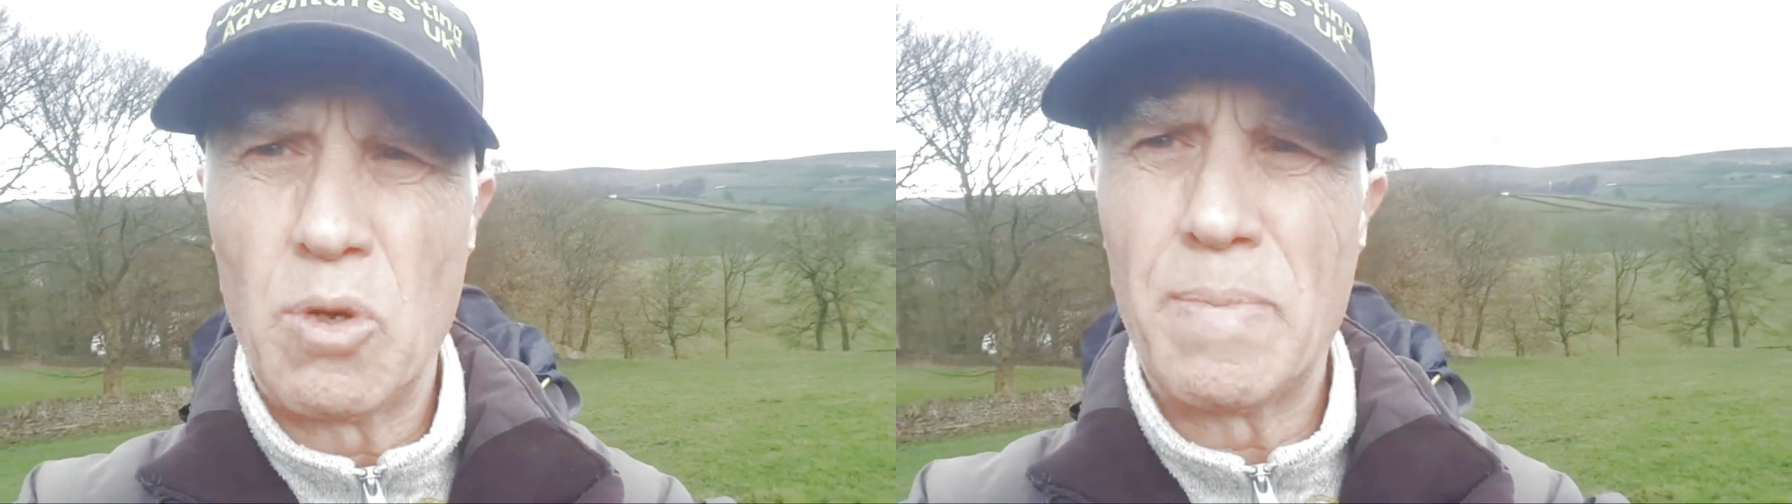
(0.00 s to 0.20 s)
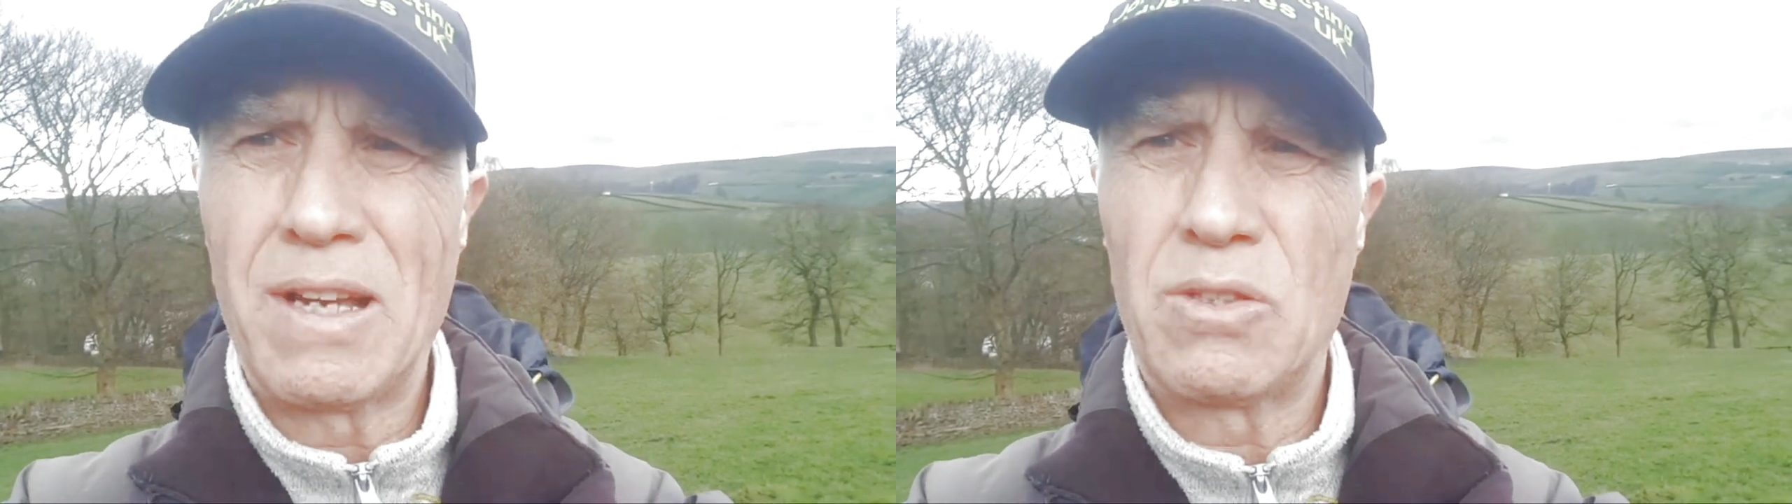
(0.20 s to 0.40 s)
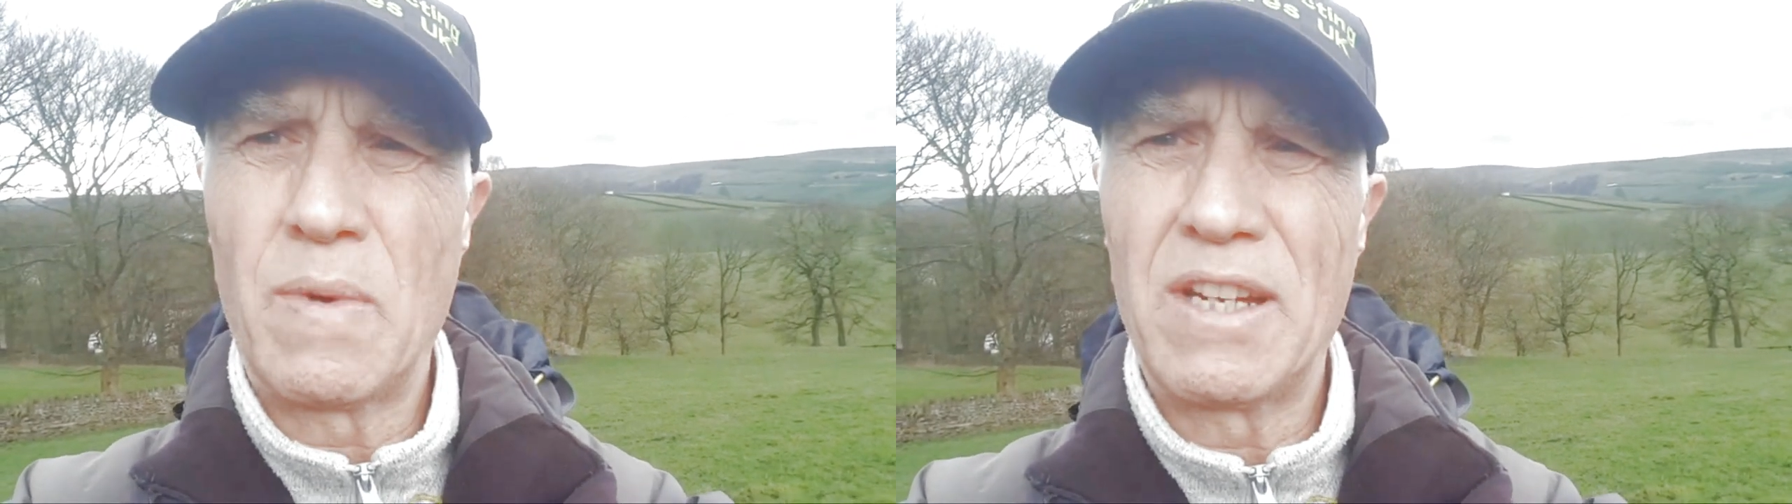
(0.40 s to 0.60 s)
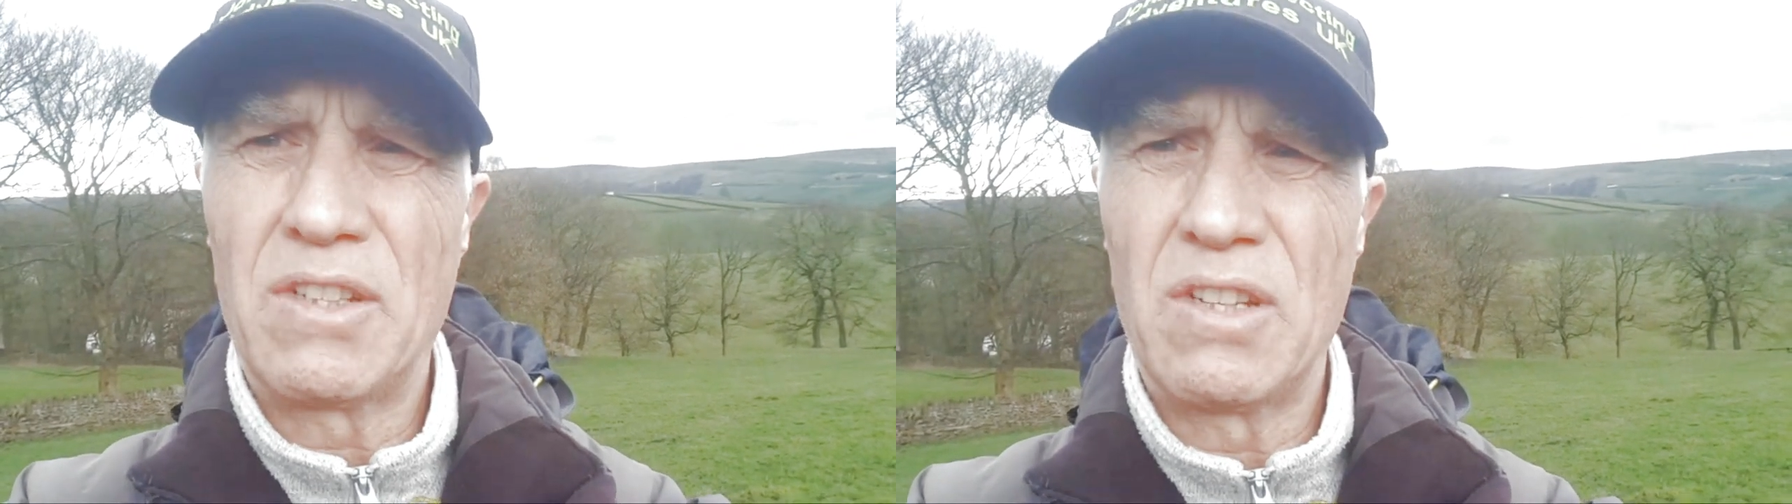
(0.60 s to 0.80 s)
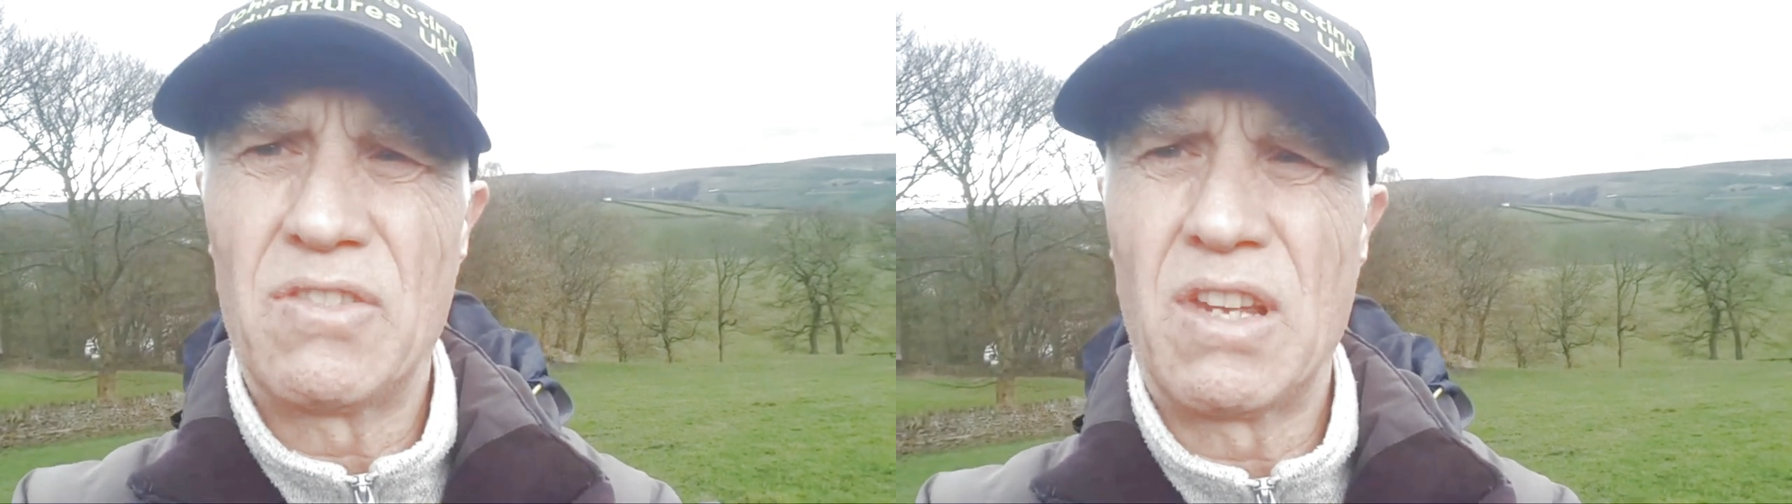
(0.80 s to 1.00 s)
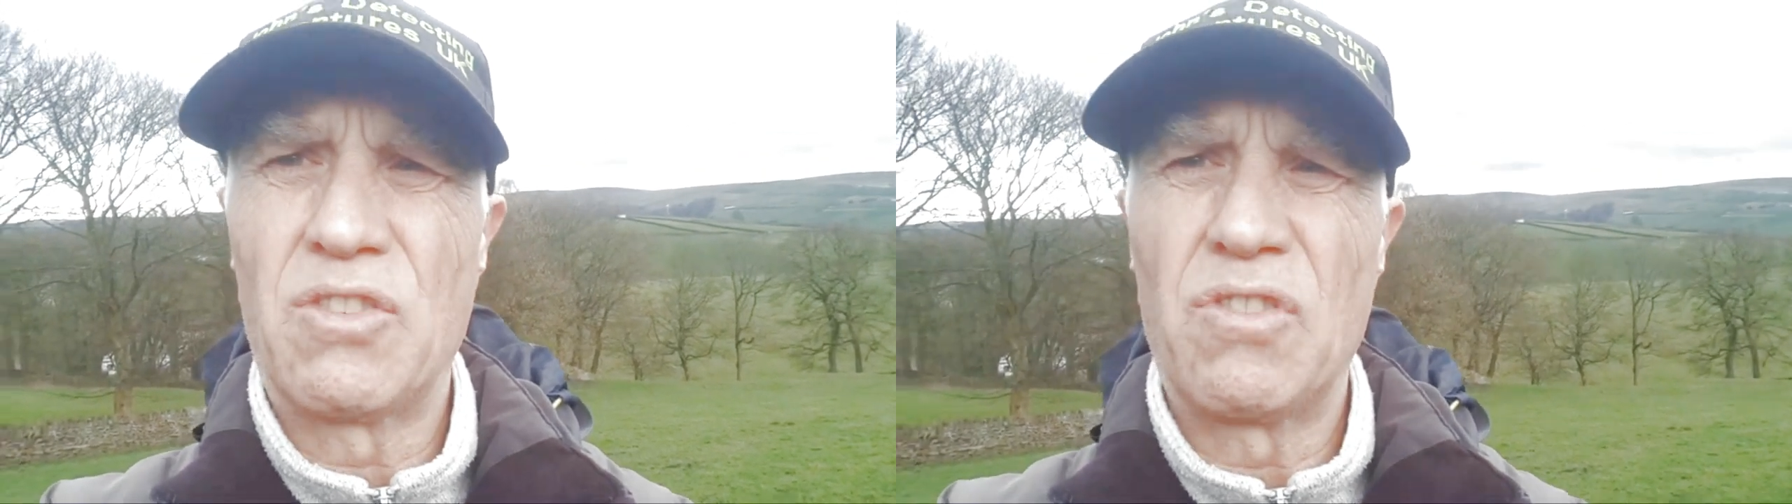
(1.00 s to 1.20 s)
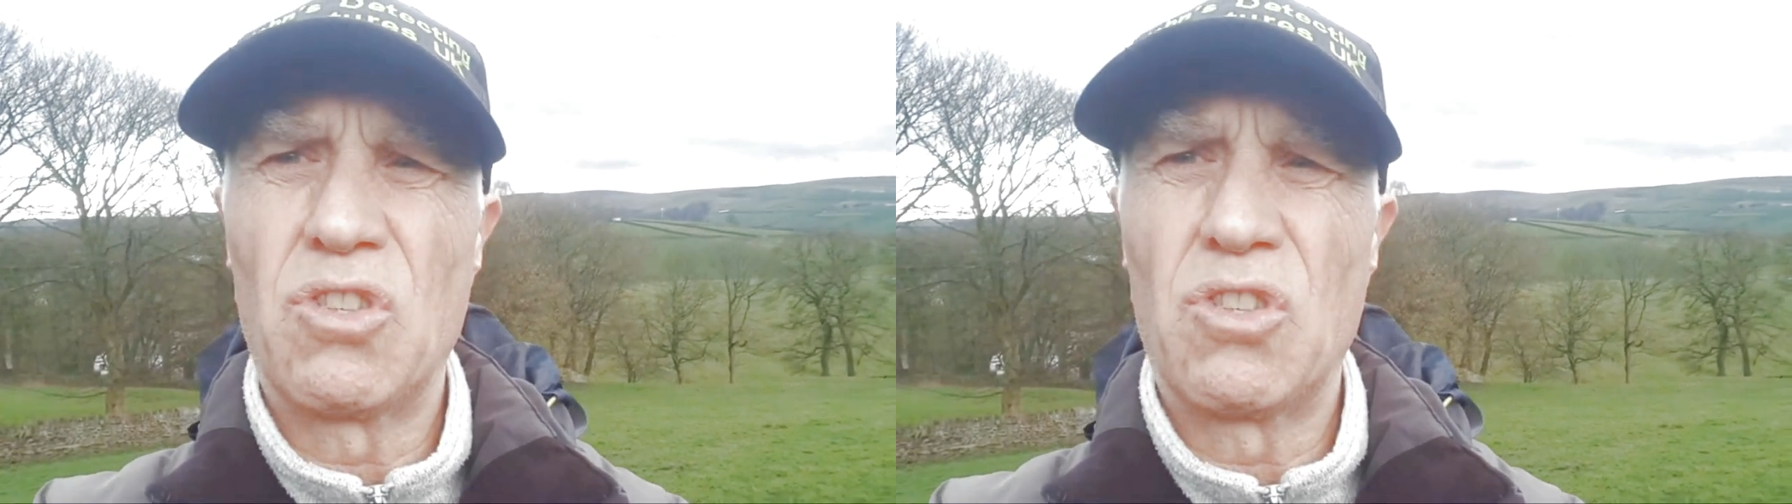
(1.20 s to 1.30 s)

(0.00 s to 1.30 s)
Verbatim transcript: going back to eighteenth century,